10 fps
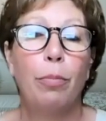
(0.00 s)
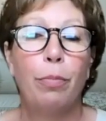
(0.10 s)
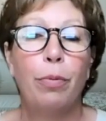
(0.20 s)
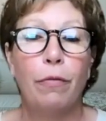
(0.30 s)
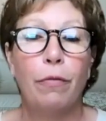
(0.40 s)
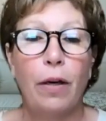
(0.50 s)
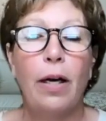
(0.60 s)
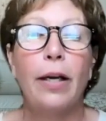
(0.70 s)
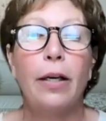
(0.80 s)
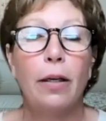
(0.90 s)

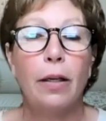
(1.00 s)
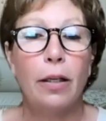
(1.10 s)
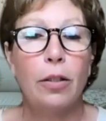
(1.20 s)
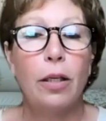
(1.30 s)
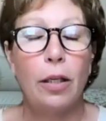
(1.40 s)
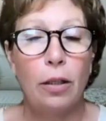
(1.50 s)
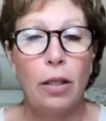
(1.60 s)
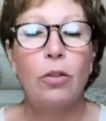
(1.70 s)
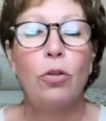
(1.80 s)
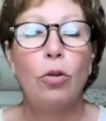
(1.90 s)
provide
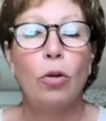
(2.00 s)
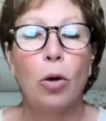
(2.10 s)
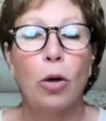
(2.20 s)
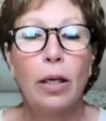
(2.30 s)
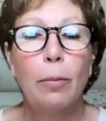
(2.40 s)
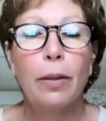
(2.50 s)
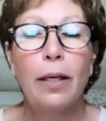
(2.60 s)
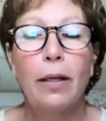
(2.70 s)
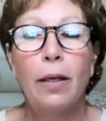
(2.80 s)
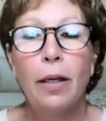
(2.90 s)
into your marketing plan,